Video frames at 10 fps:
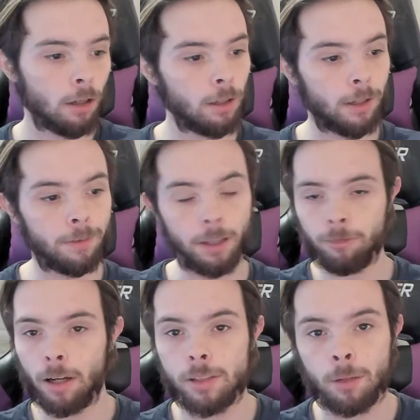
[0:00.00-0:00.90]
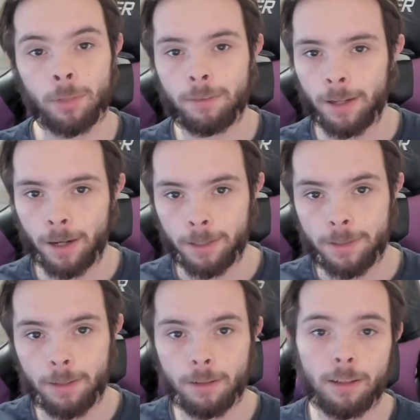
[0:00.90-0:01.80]
and they found something that I
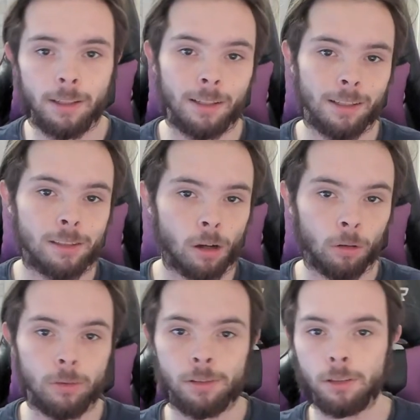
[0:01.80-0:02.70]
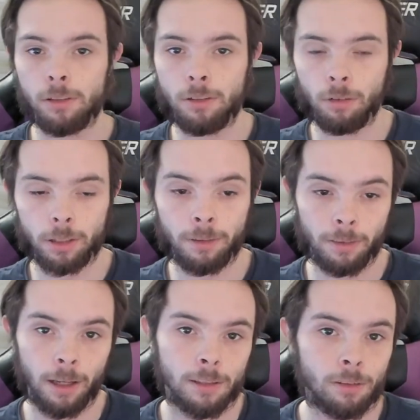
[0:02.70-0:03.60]
didn't, it is always good to look at that.